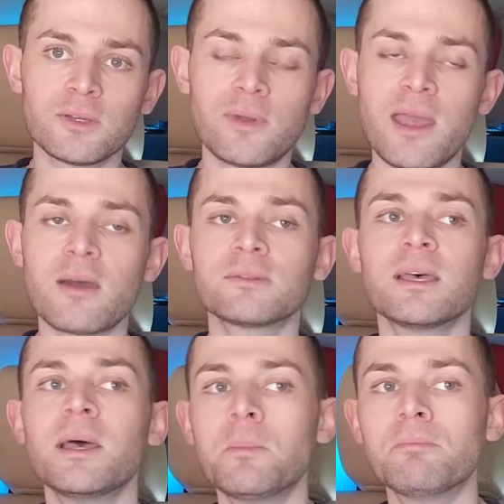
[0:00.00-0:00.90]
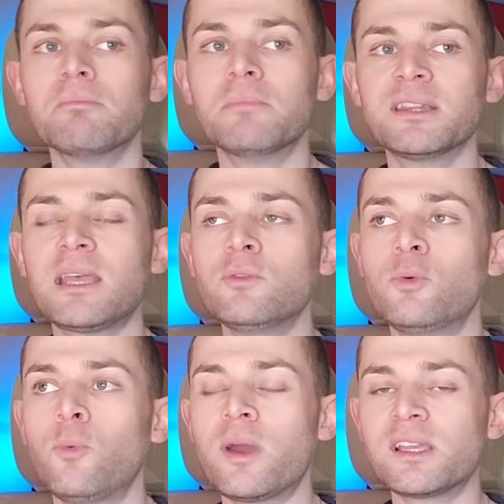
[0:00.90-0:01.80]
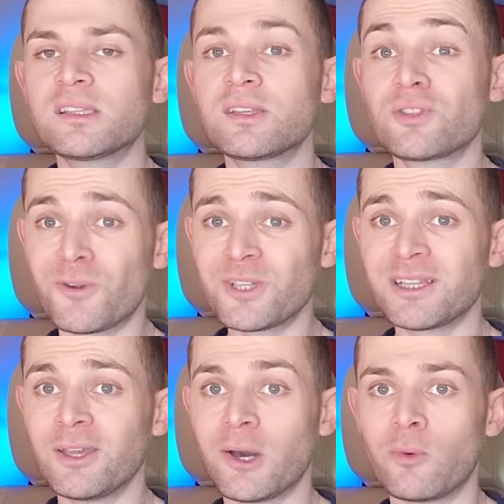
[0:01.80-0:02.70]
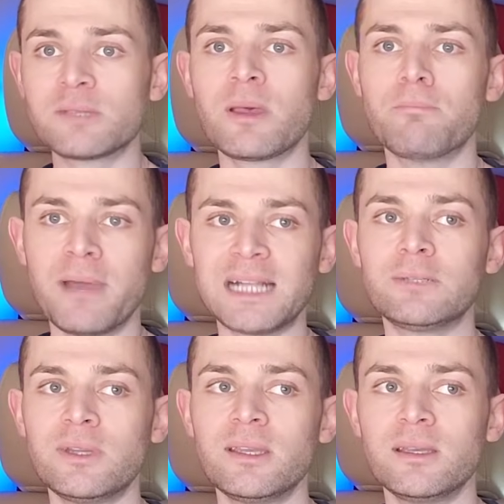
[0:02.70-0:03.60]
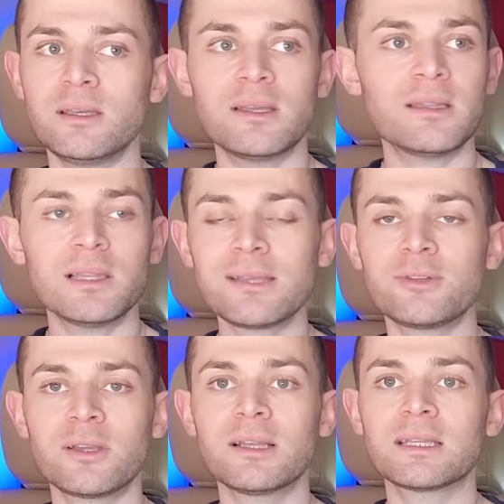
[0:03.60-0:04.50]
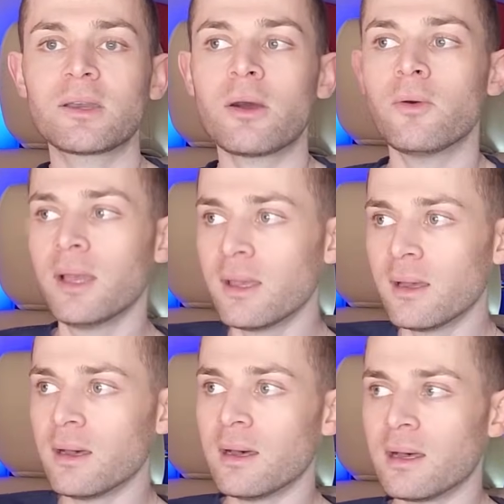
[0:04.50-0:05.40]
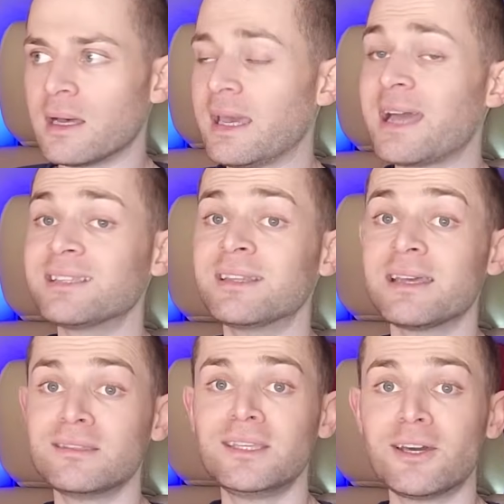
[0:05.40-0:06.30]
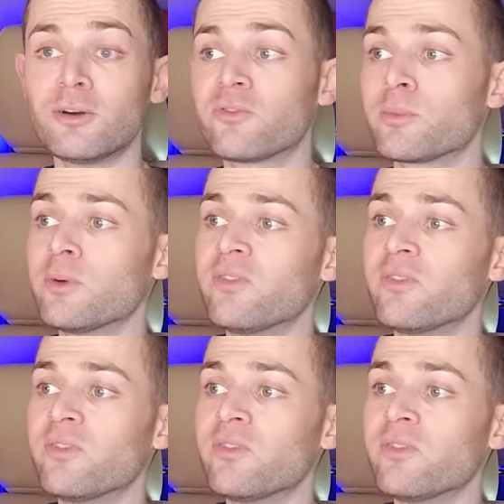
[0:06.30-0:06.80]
on the ground, but then where is the storage going to go? Where's my battery and electrical going to go? Uh, I had an idea of